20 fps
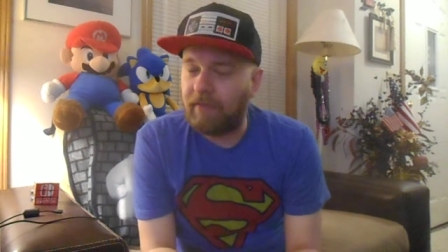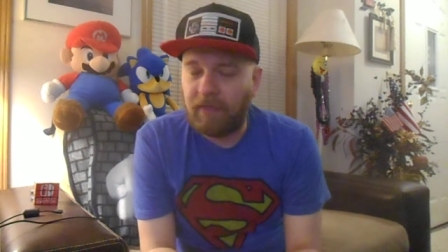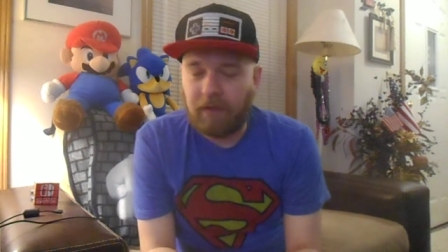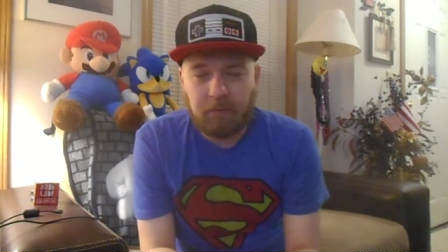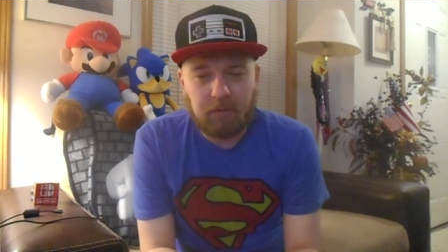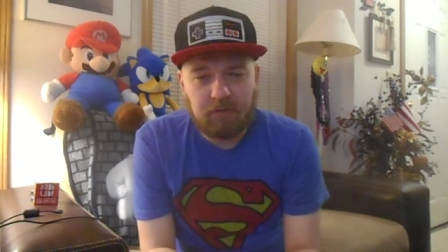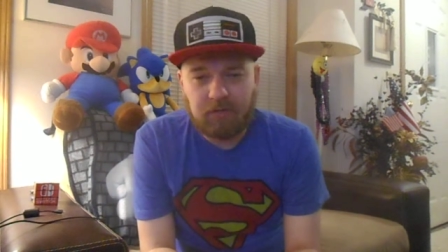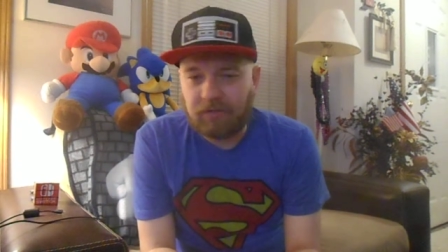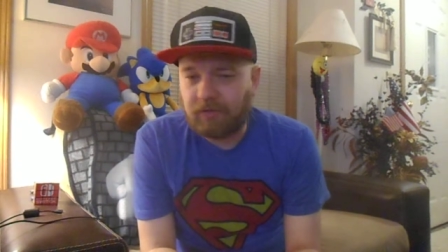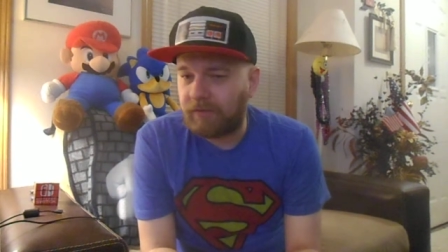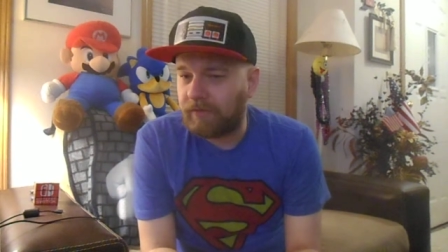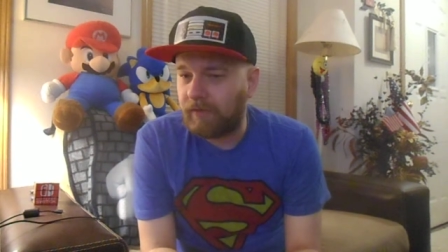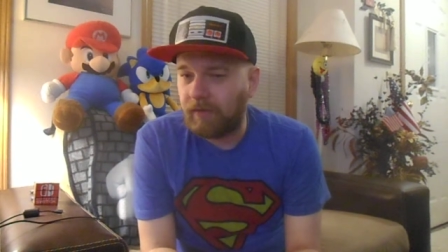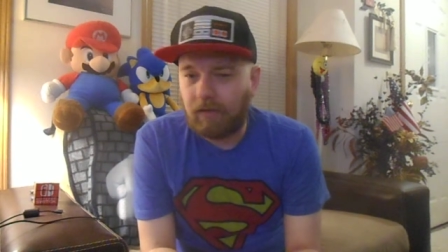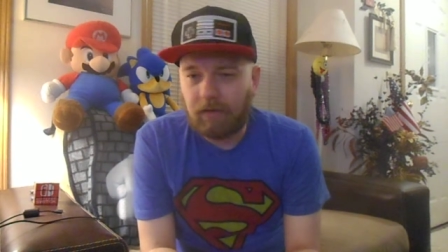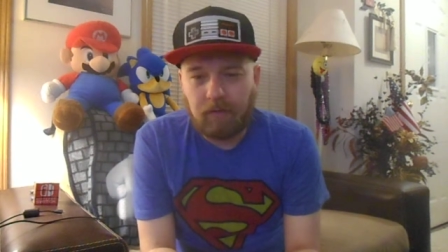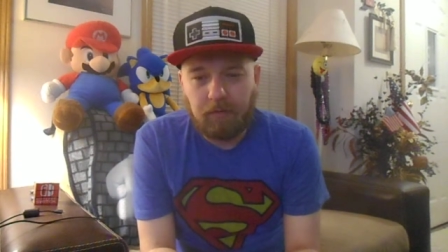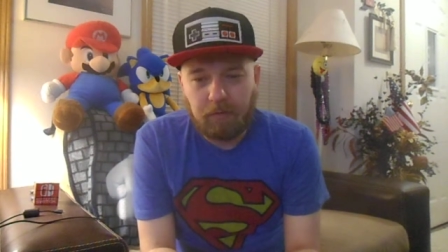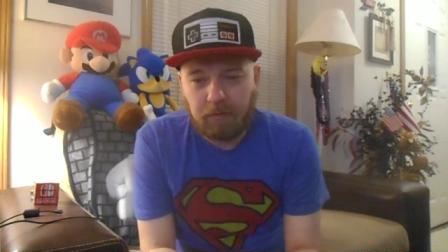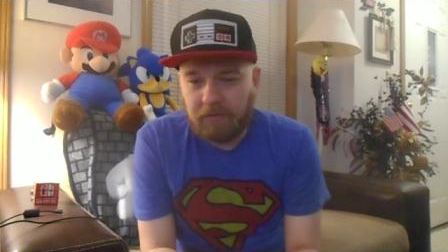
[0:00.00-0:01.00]
they were just
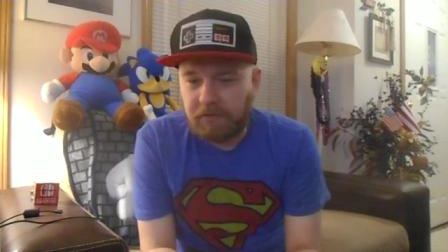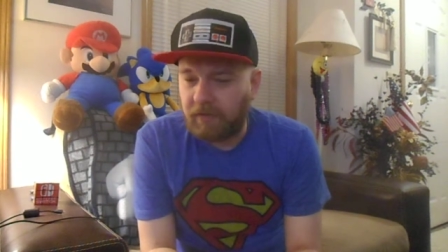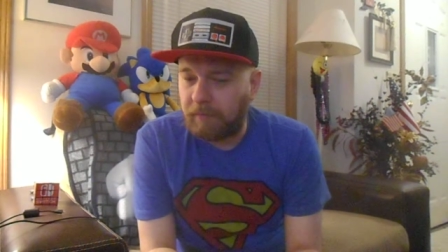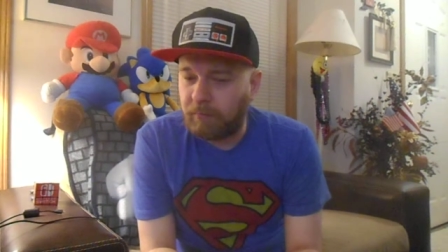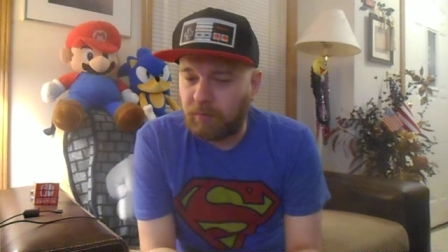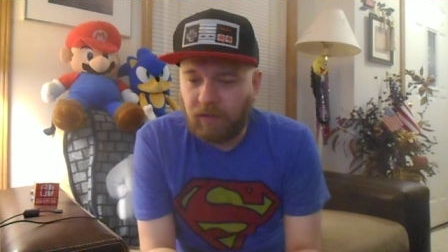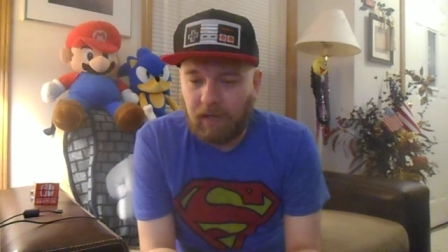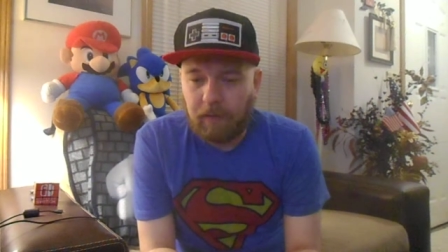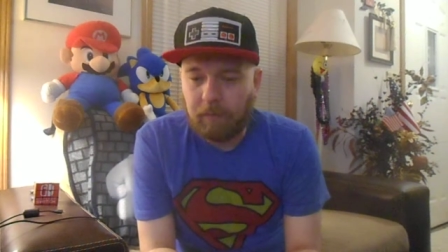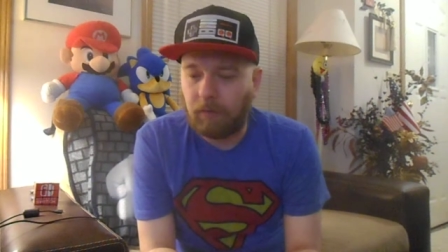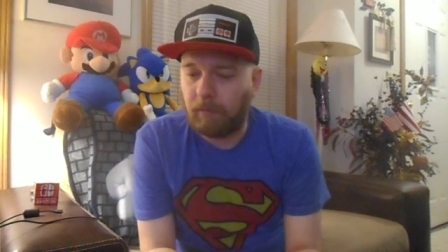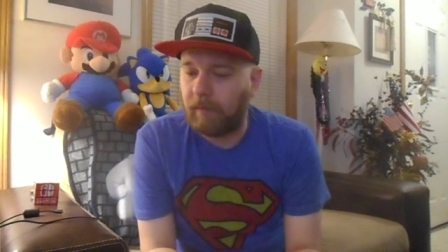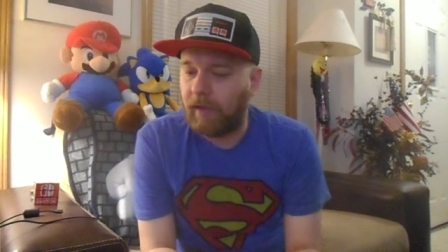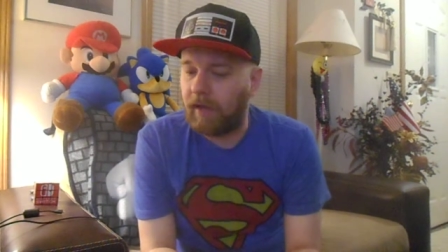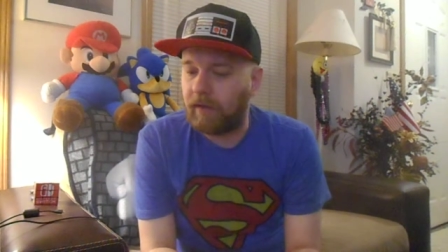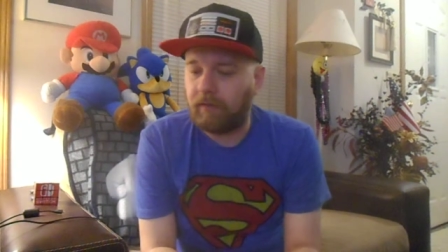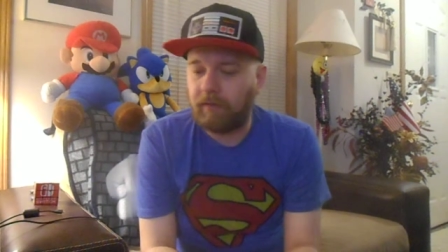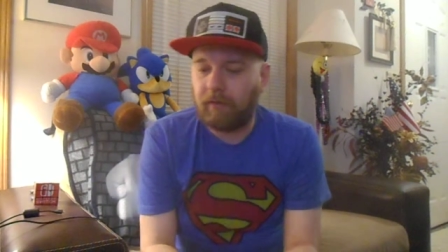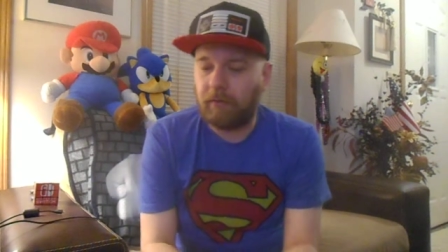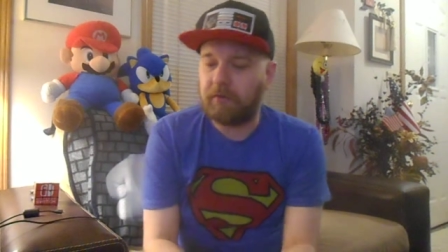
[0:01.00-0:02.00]
they were just unplayable,
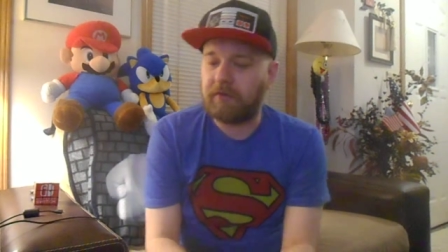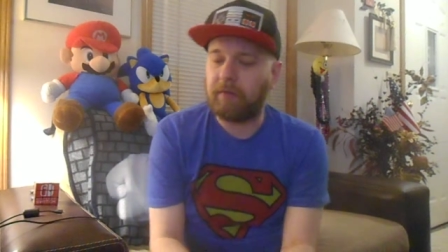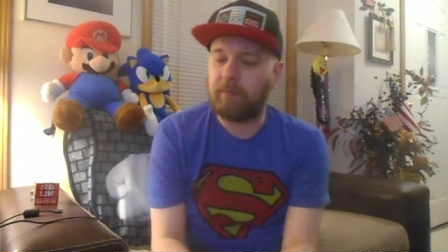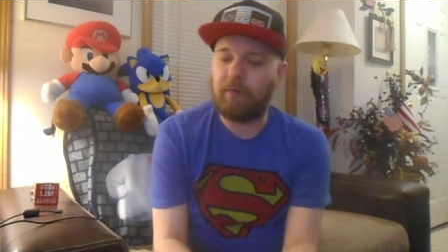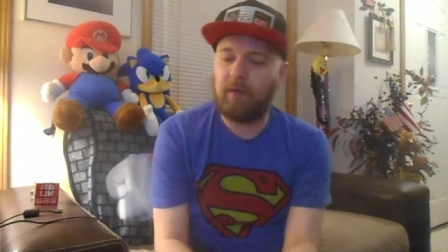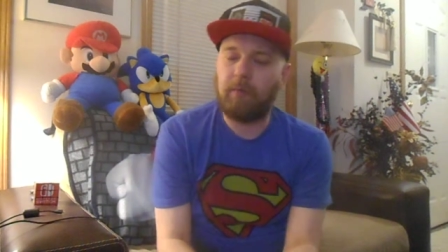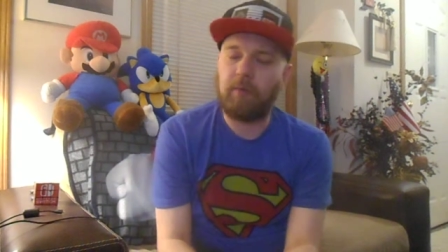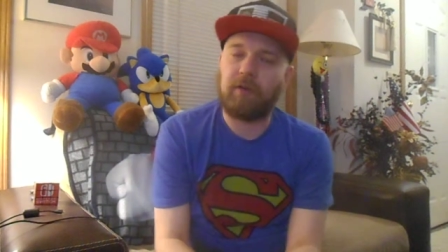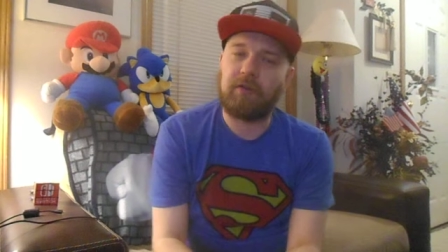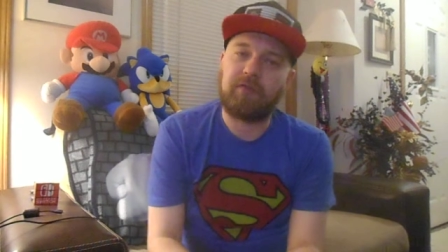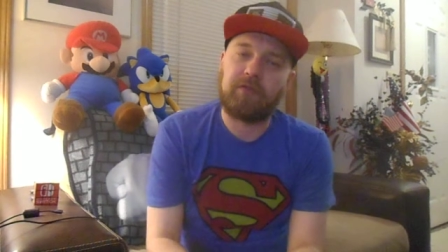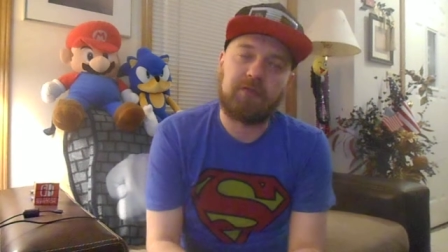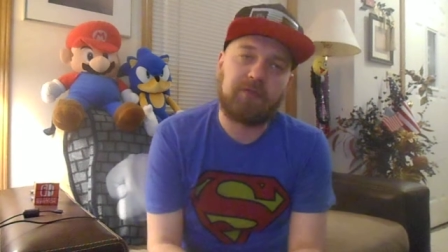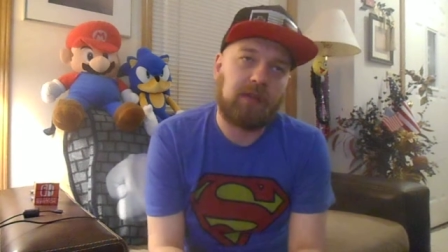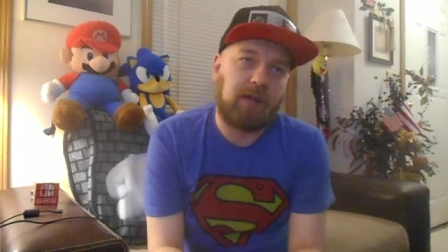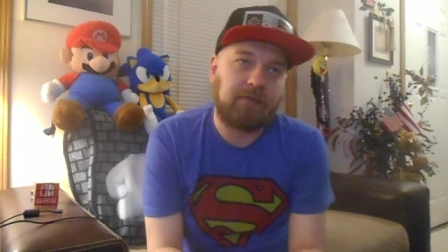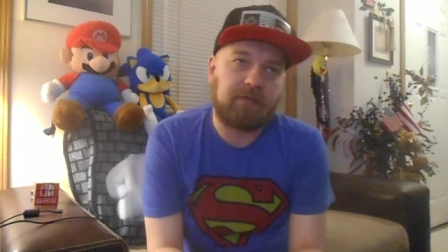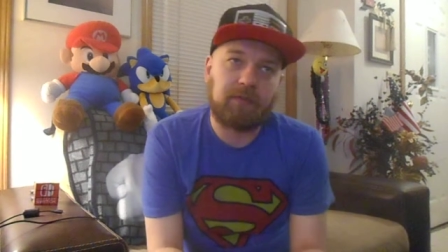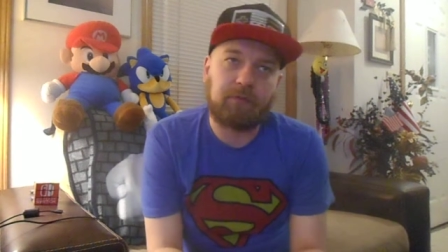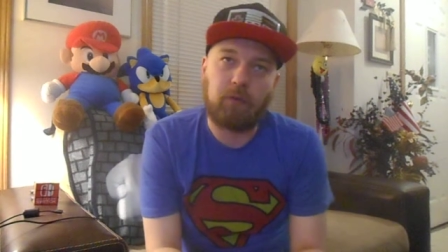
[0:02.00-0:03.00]
man. They were just unplayable because there's a
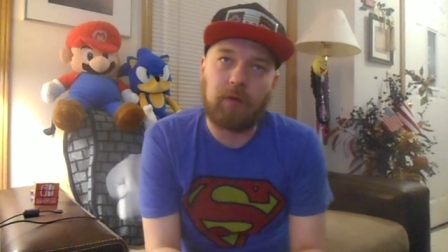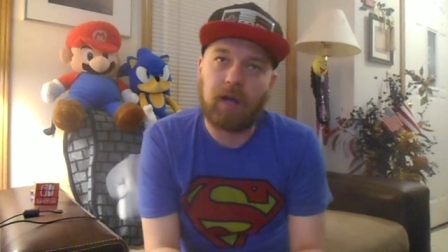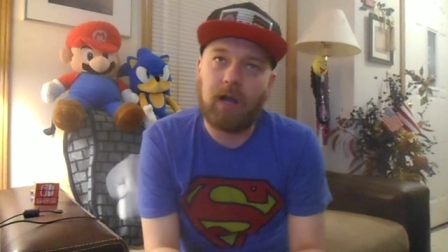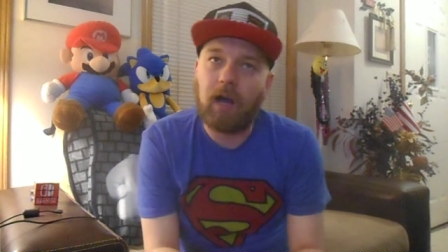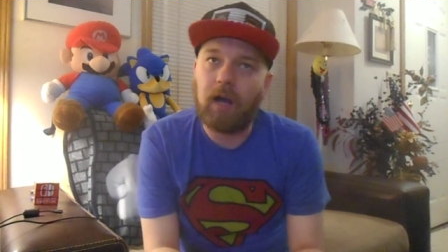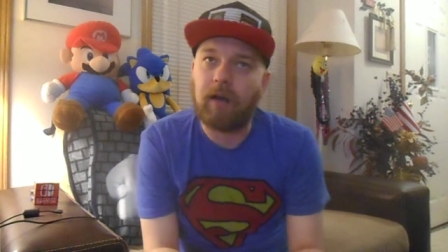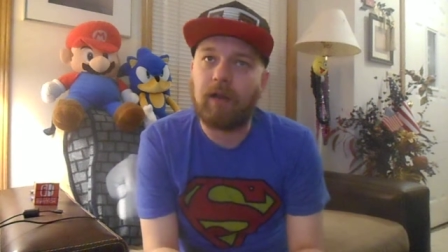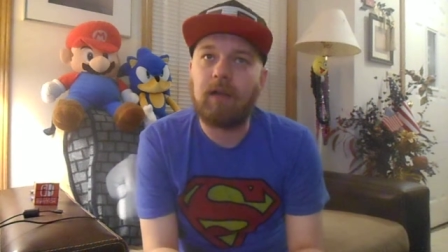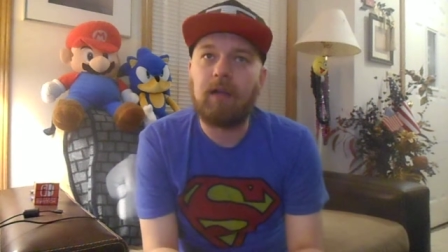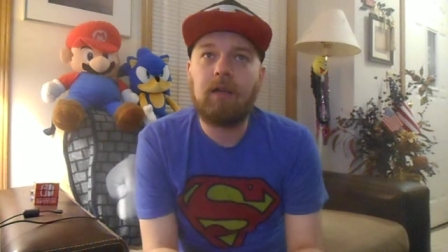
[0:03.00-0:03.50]
lot of stuff going on.